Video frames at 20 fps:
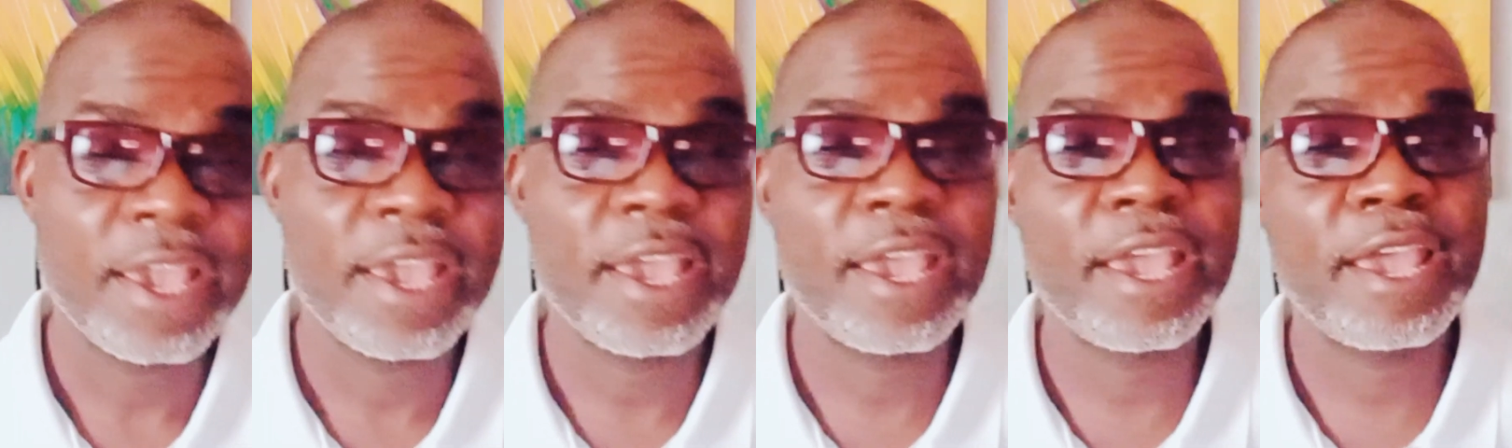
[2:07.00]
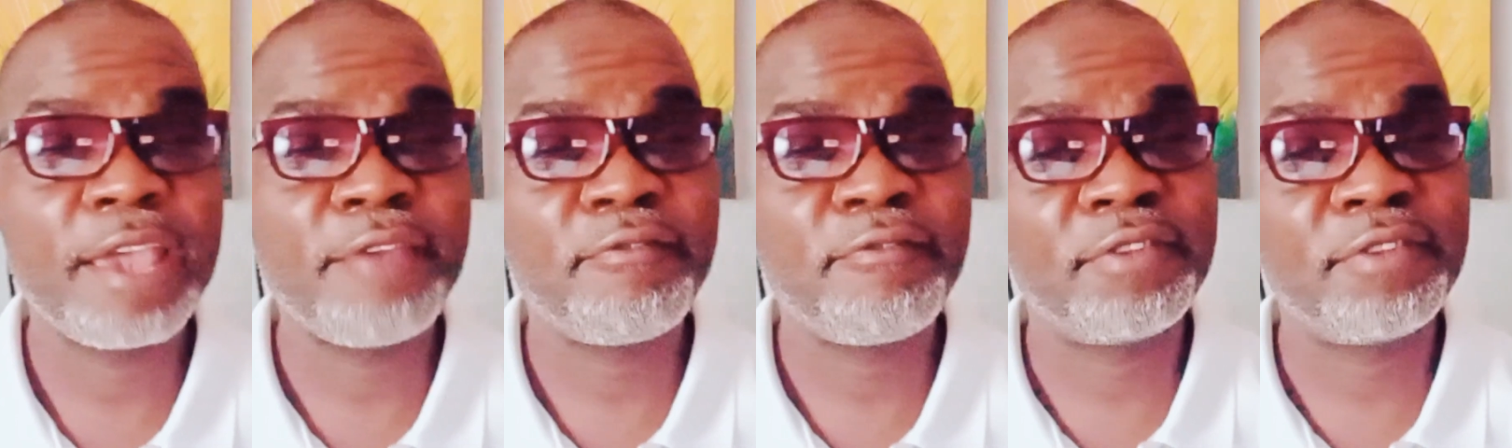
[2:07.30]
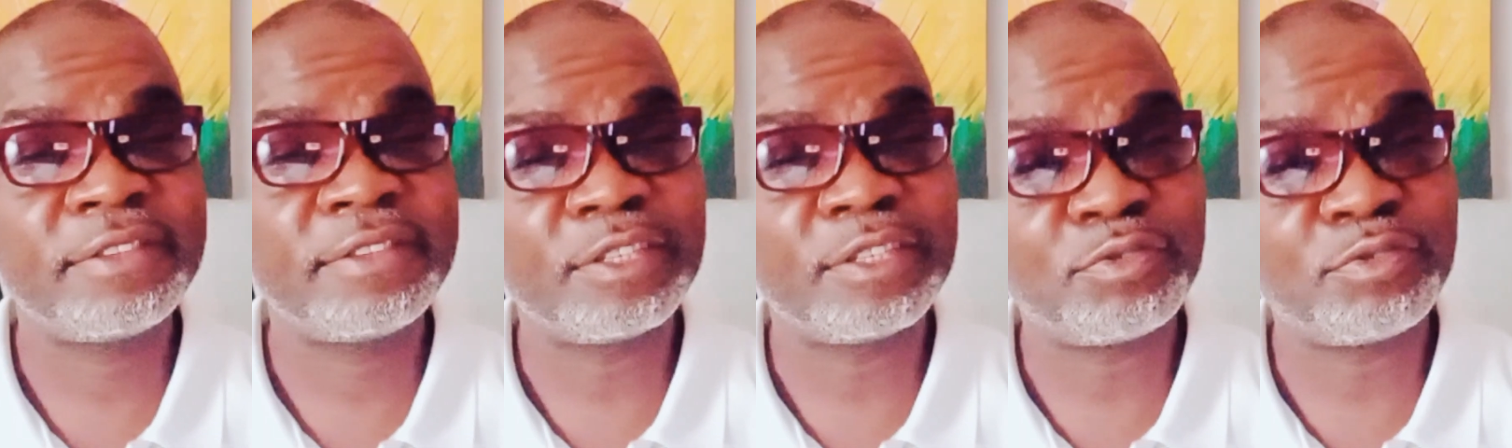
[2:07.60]

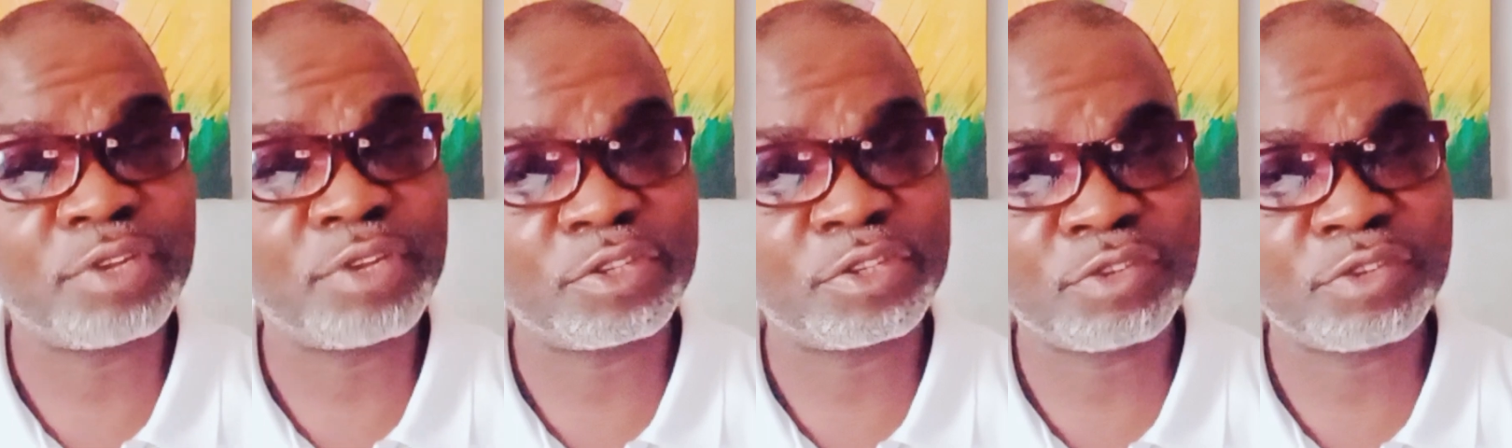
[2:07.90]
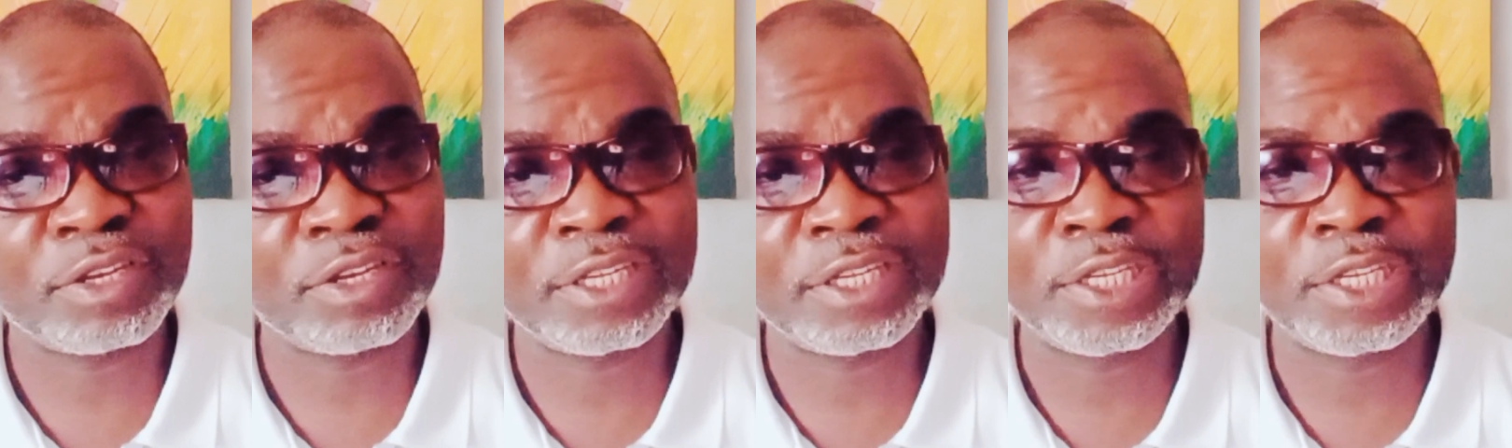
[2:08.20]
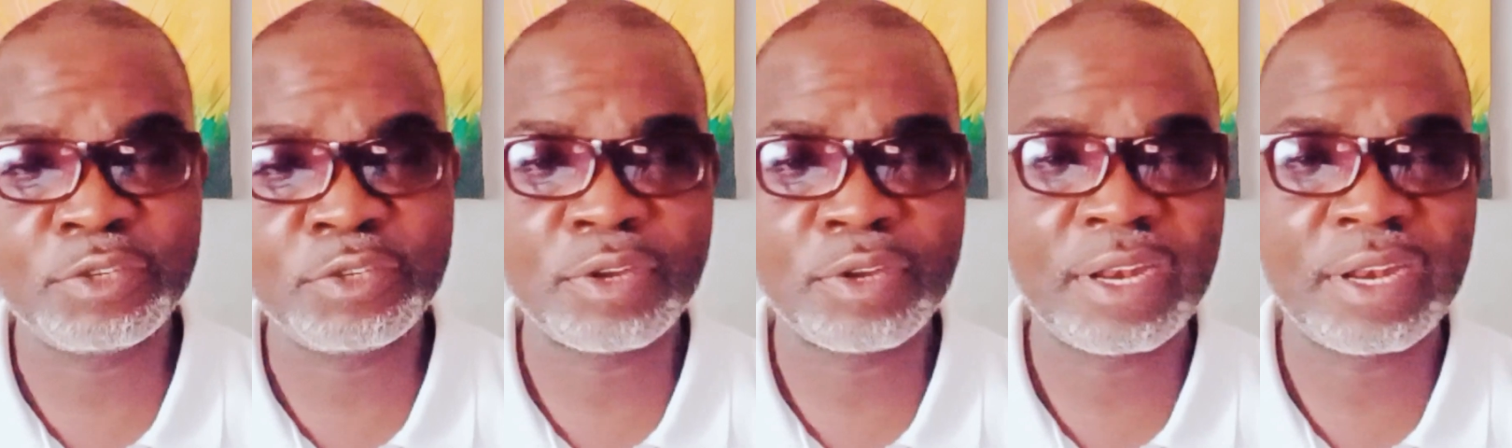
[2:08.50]
Every situation
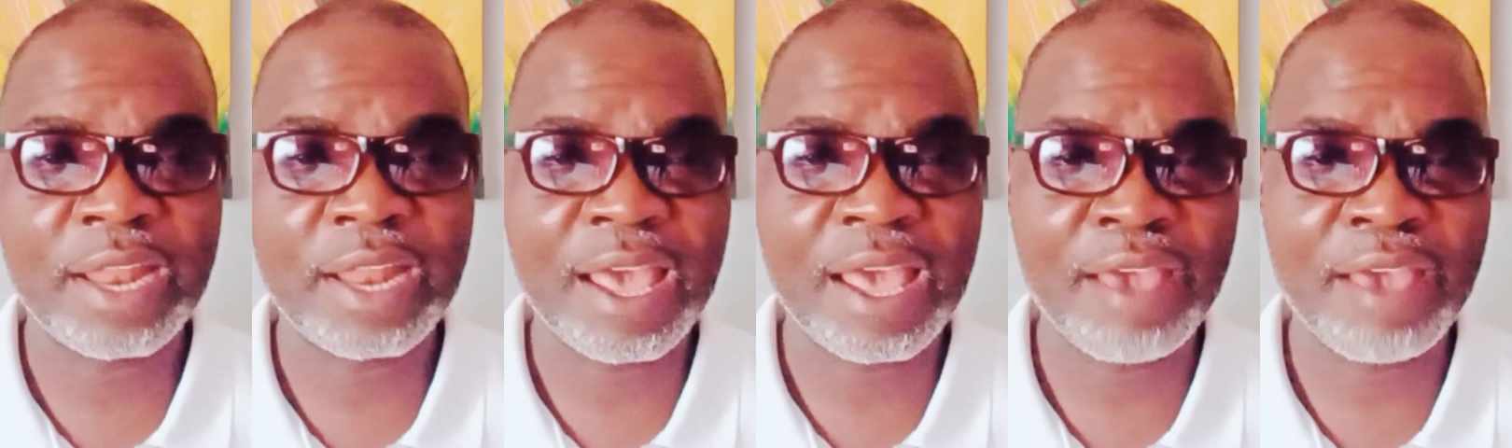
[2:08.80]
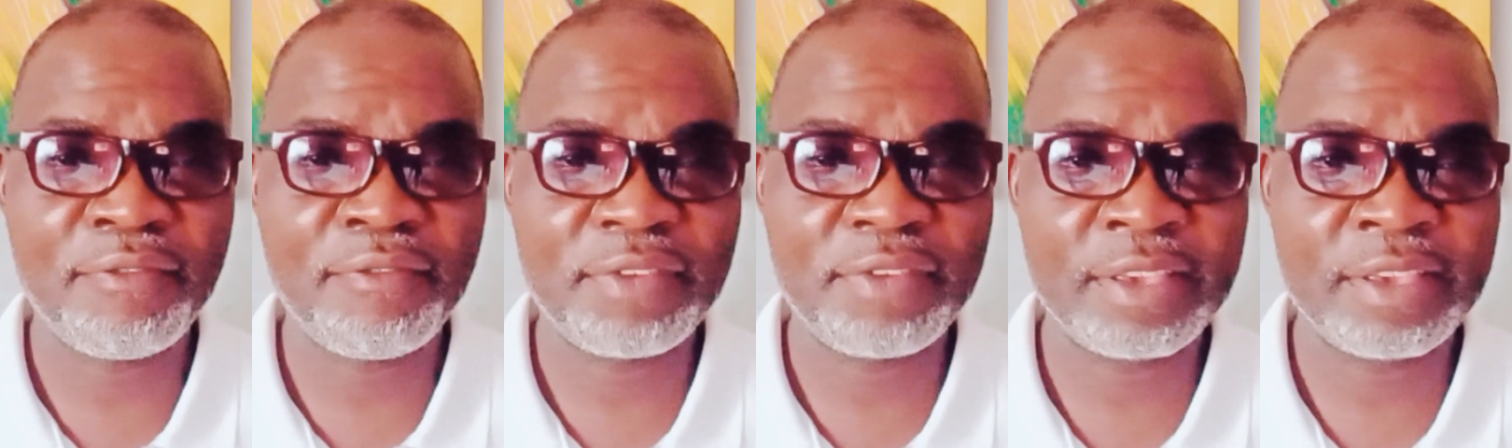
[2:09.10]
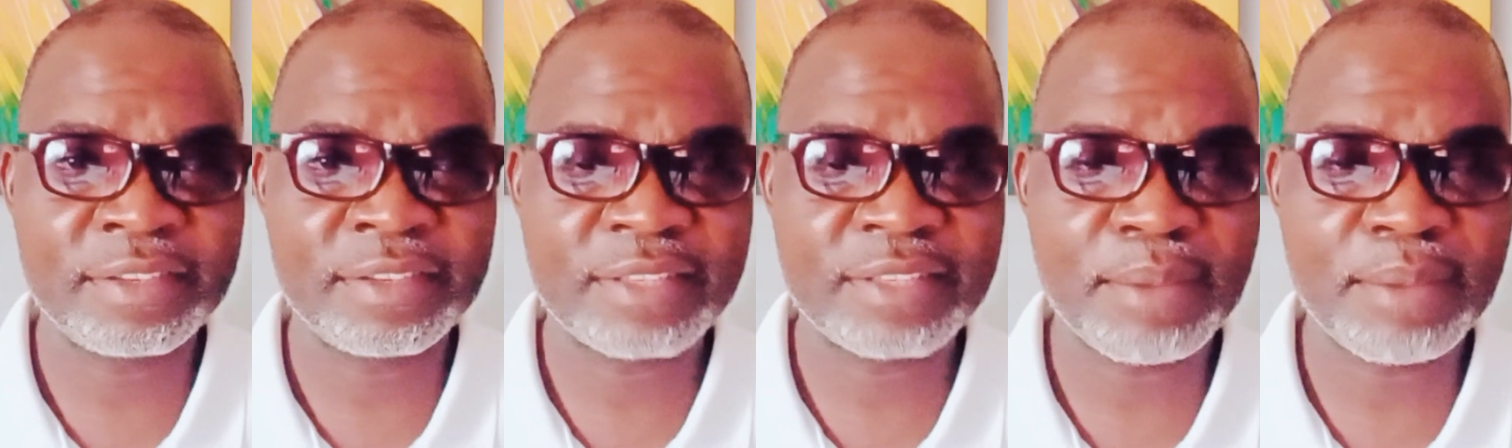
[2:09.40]
in your life
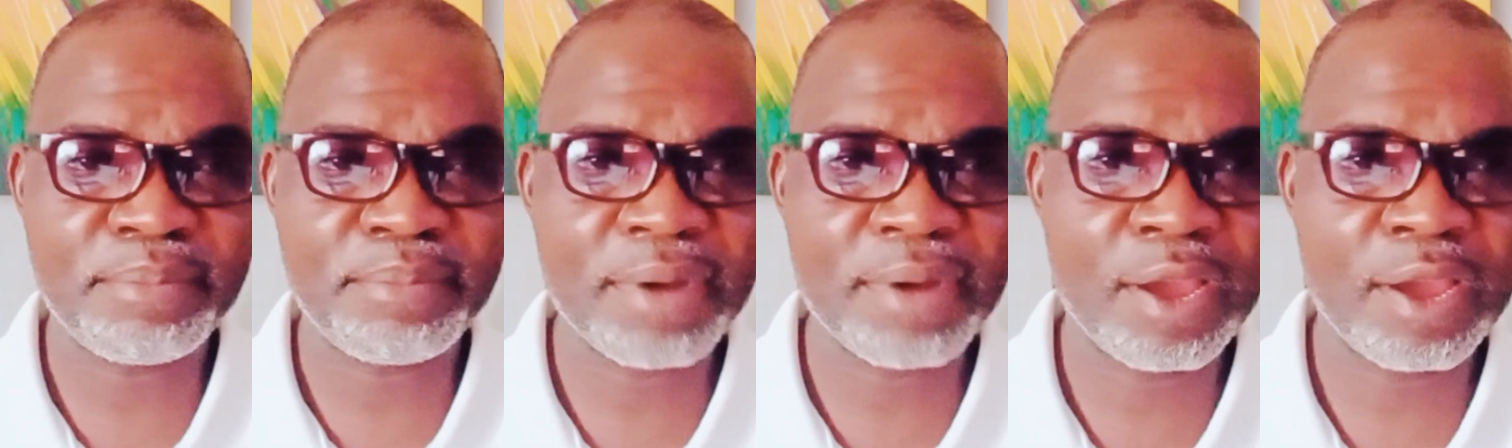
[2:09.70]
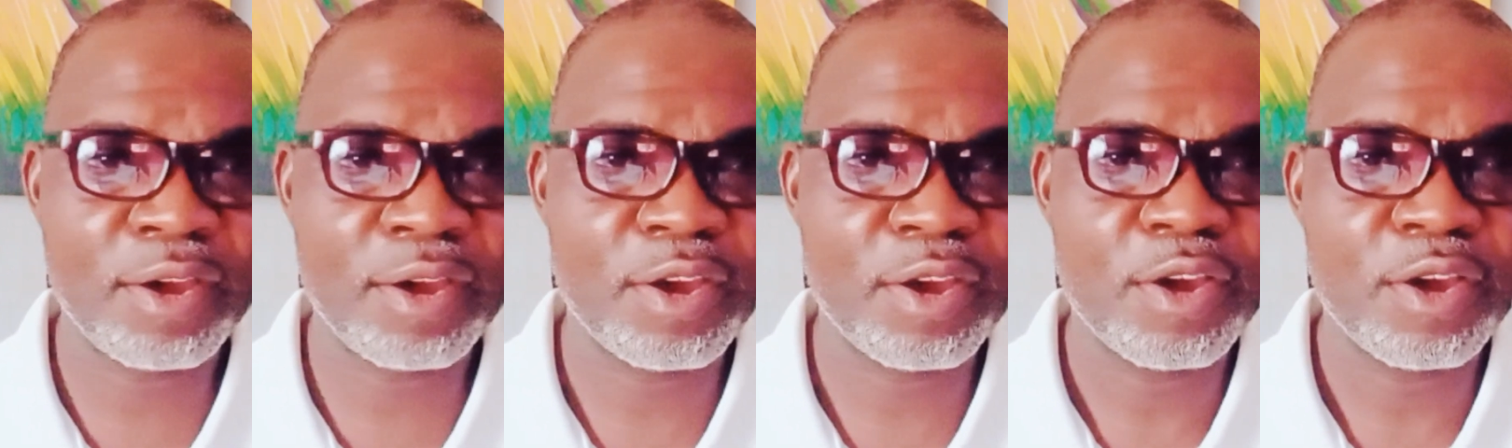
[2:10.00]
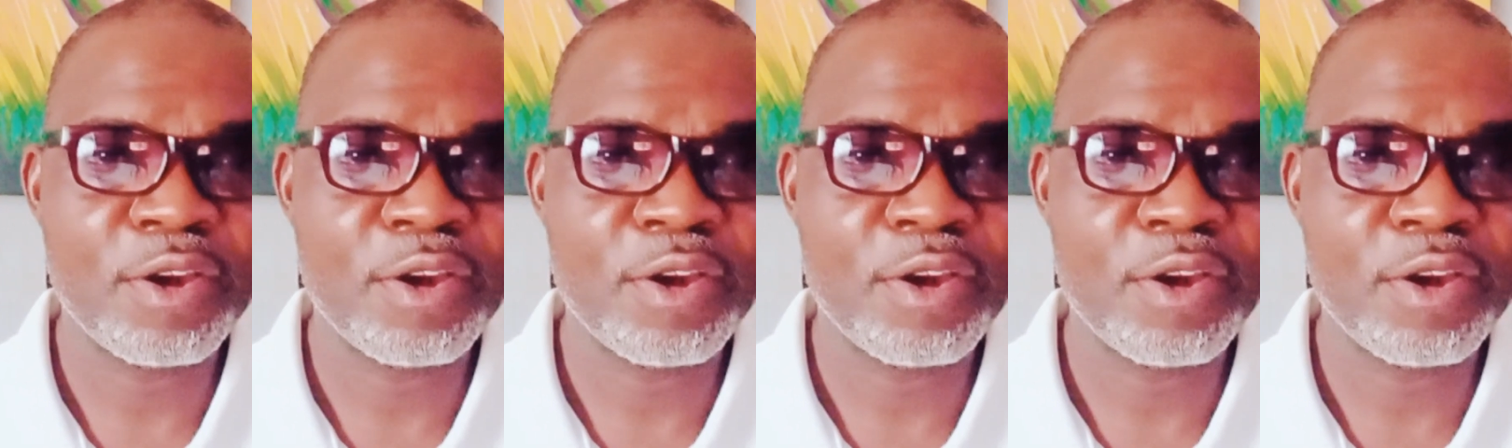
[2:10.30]
is temporal.